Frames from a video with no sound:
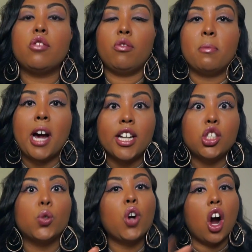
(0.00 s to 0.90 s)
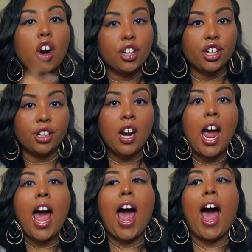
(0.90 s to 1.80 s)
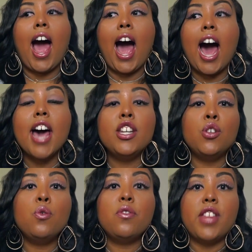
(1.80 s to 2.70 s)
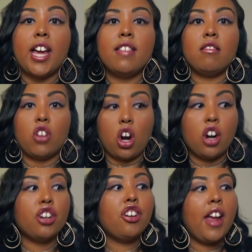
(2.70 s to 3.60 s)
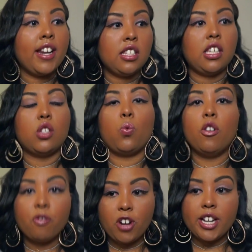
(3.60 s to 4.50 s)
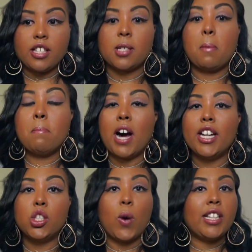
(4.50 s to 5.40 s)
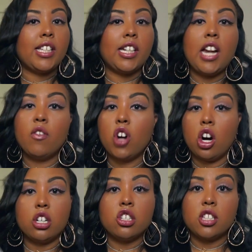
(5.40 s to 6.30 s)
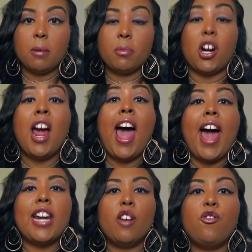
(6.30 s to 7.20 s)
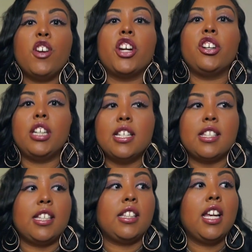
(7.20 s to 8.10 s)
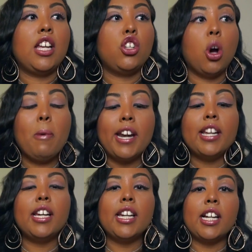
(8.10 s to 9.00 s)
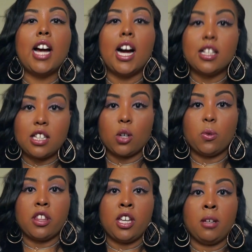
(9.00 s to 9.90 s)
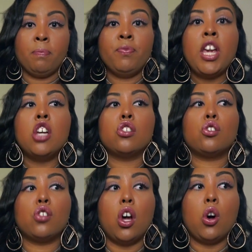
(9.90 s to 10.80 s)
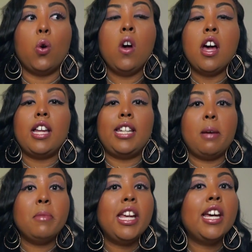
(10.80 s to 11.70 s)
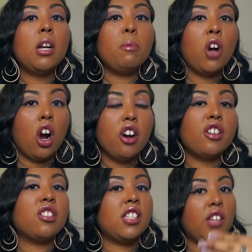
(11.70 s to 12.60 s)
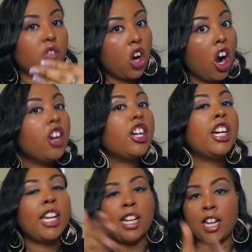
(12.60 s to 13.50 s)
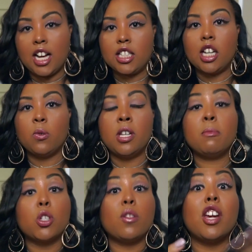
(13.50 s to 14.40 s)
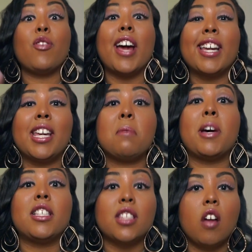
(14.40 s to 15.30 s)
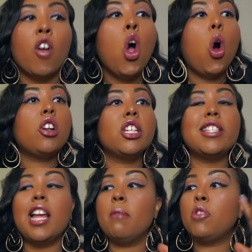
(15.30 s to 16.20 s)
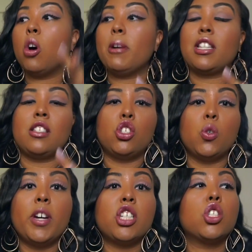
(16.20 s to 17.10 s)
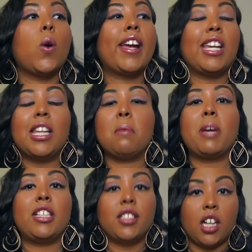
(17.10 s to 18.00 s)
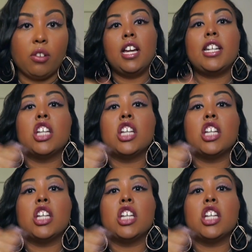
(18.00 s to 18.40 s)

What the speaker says: To remind you, Carter, I knew that Carter and sis were friends. Mind you, I didn't have Carter's number, and I figured, listen, nobody could get in contact with him, so let me hit up Carter to see if Carter could get in contact with him, so therefore I can get my stuff, or just let him know about the situation so I can get my stuff.